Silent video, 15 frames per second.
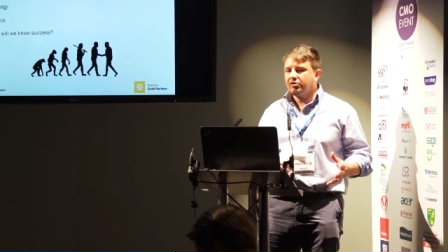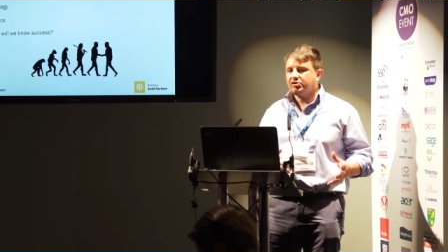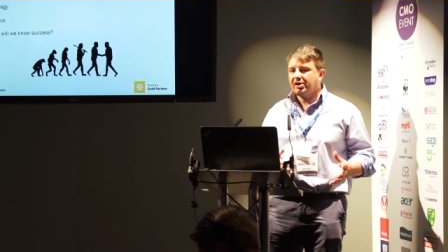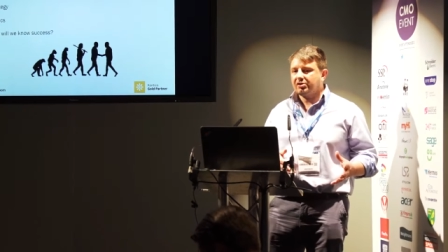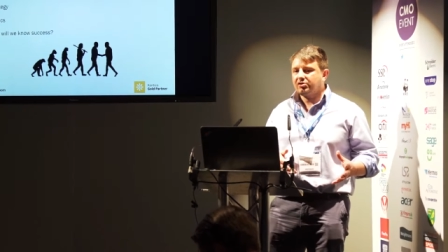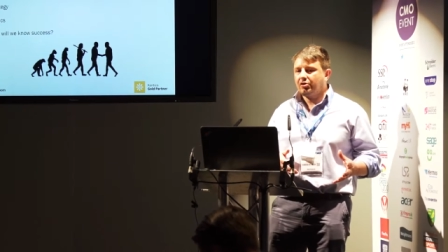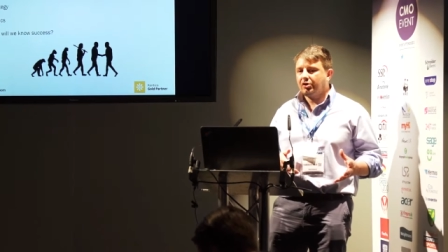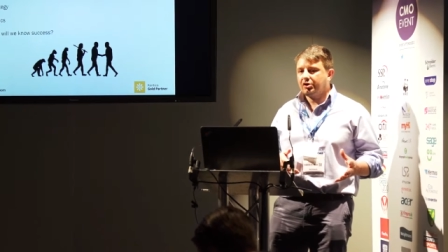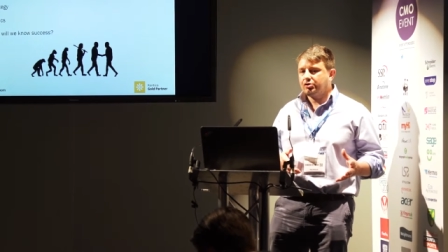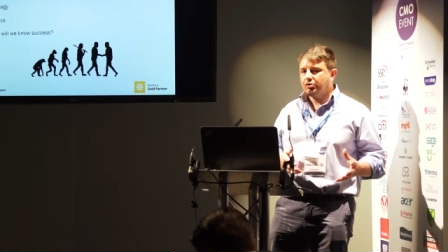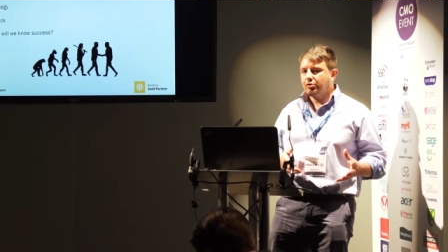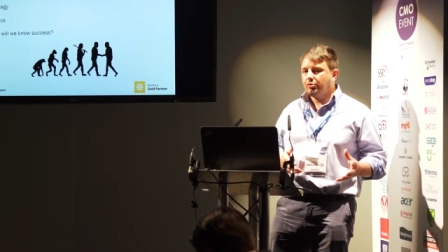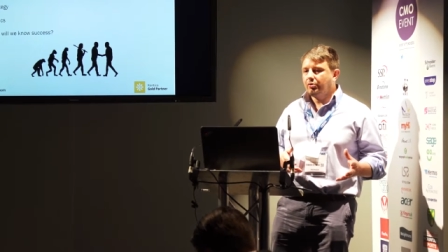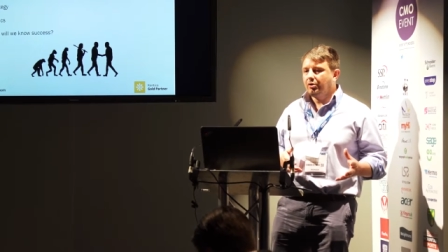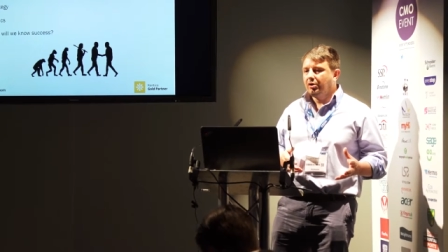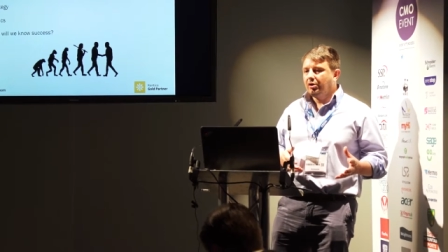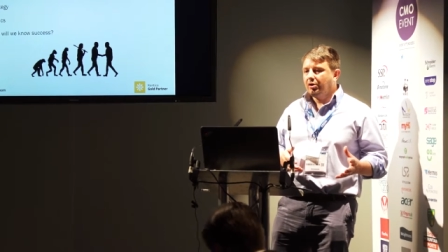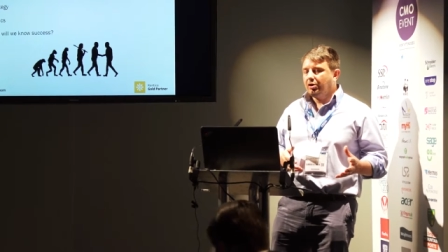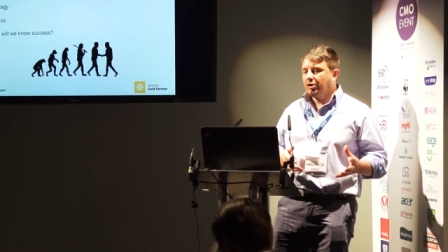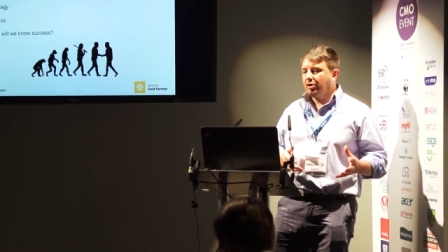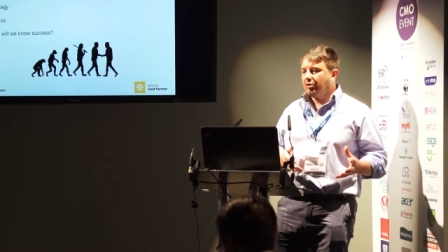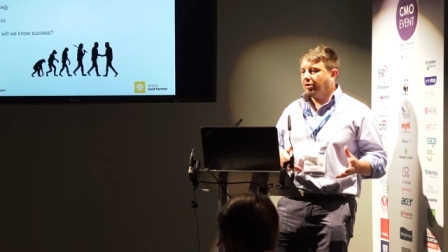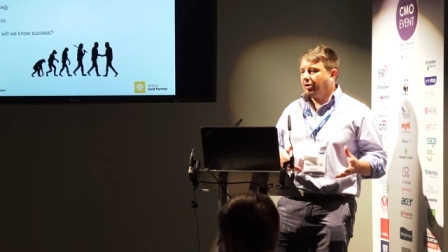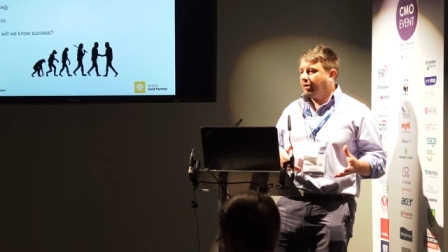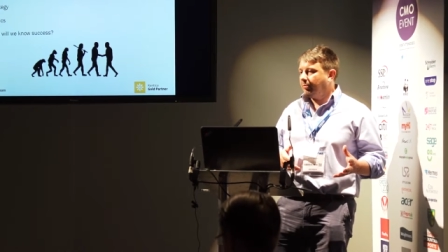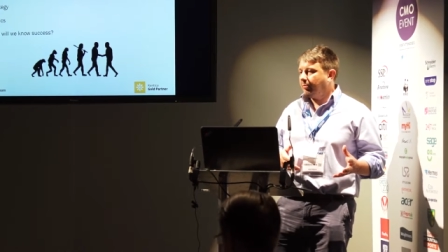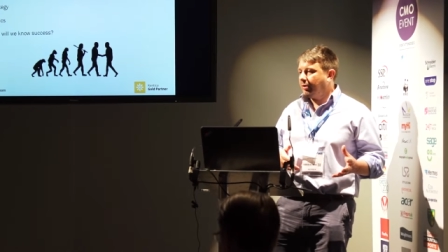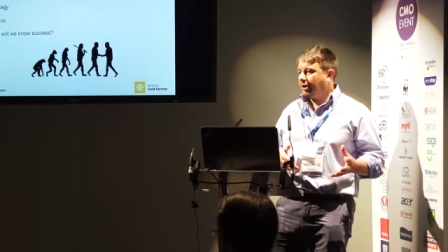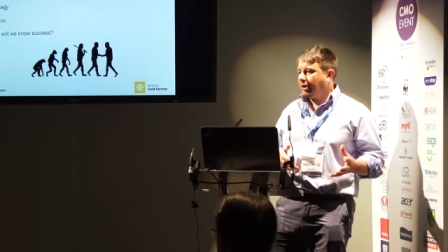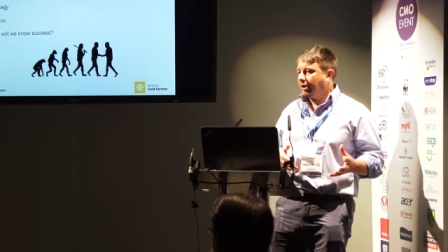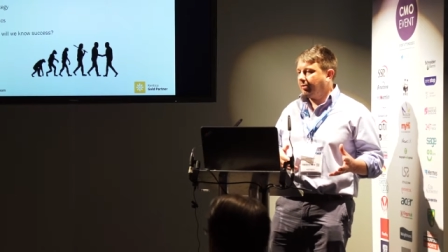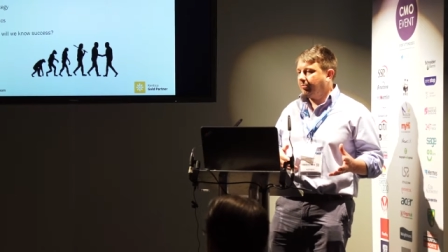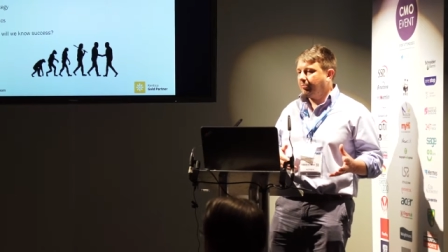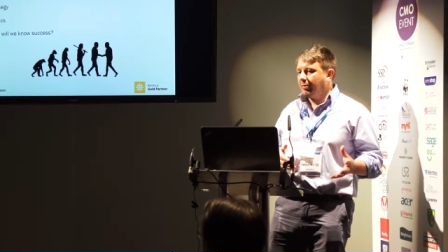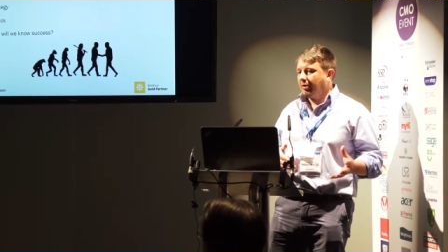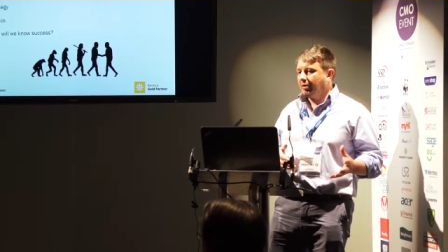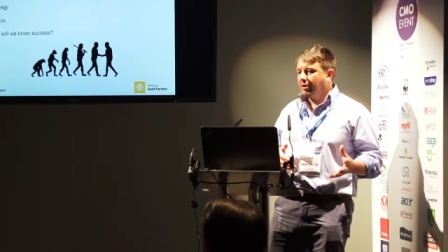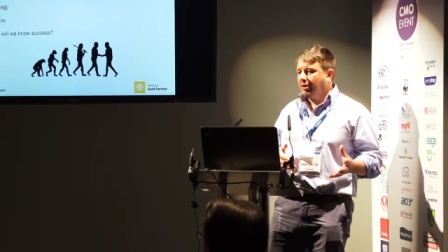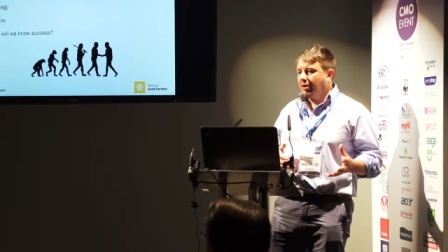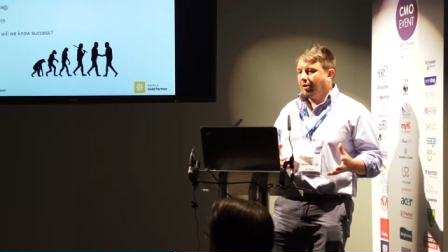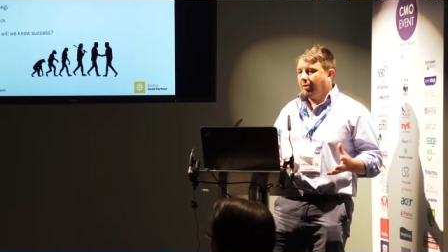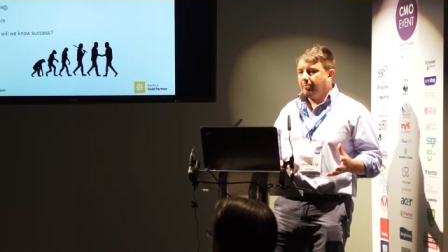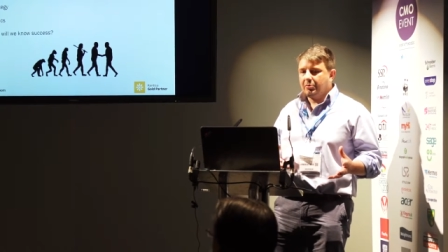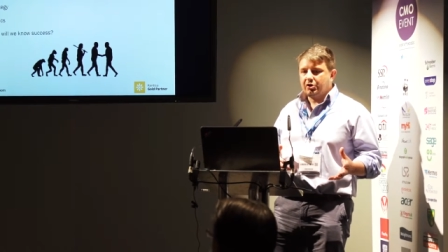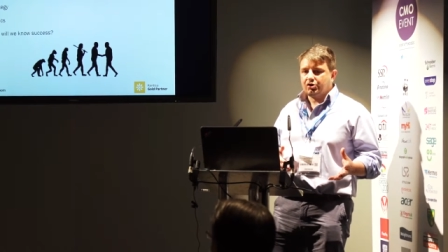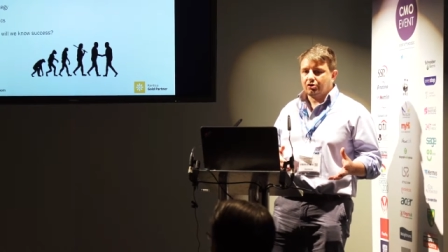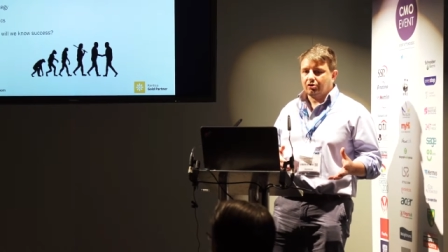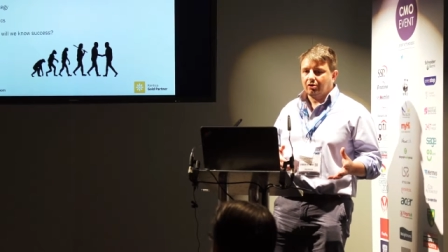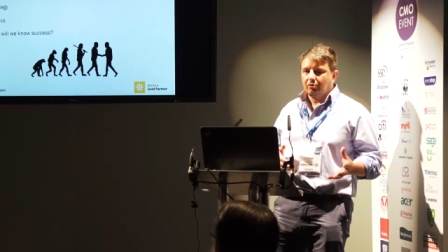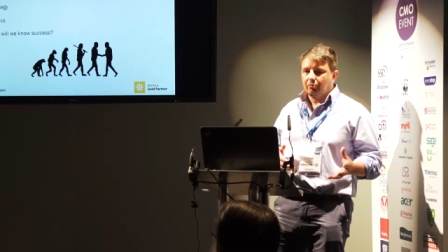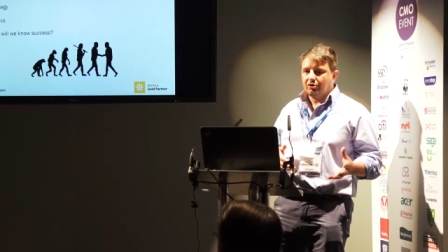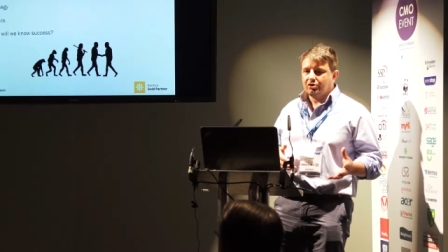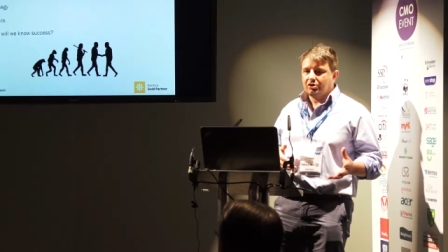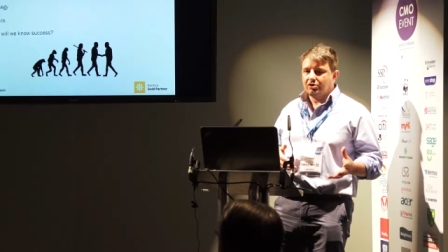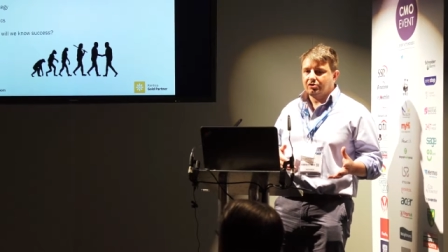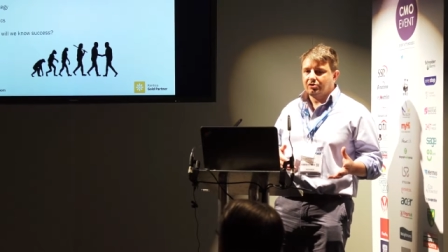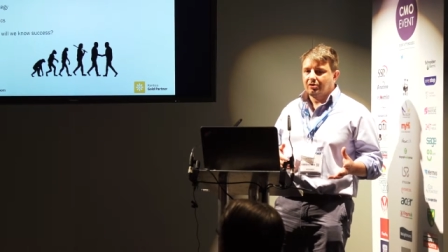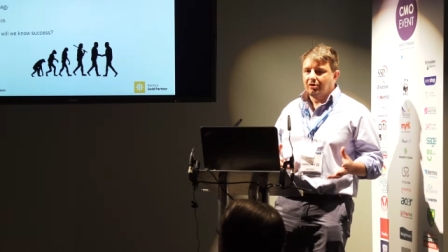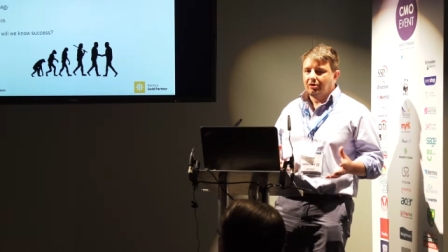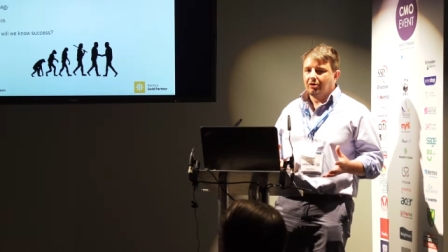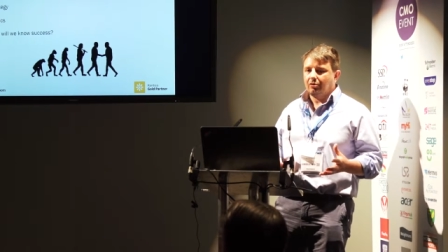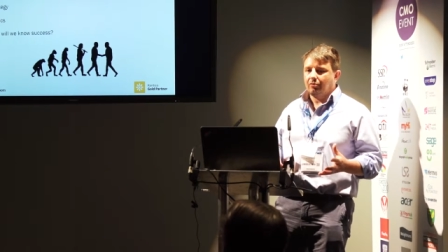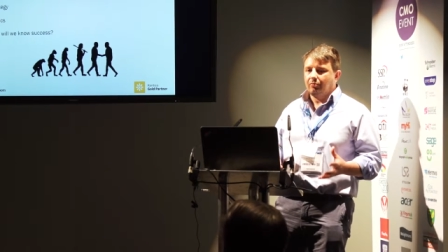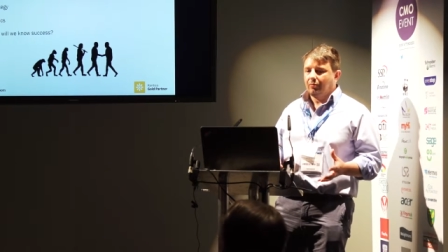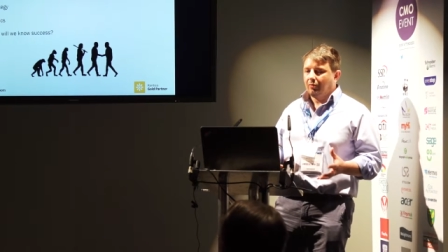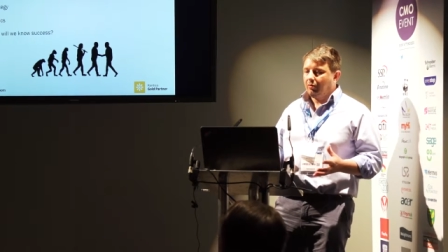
does that tie to, you know, um, a mission, which is, you know,